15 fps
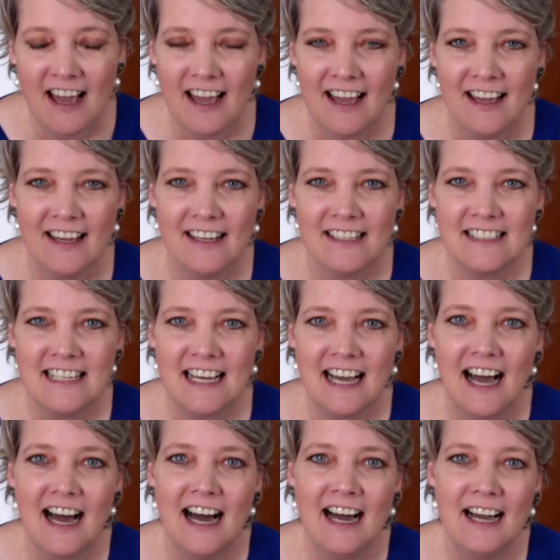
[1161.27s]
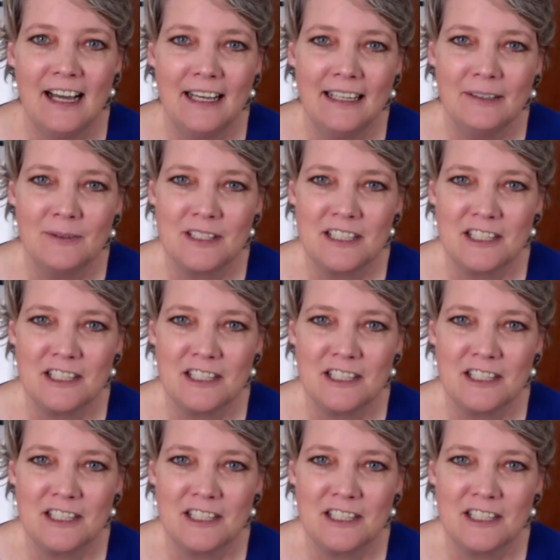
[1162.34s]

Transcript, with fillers: And I was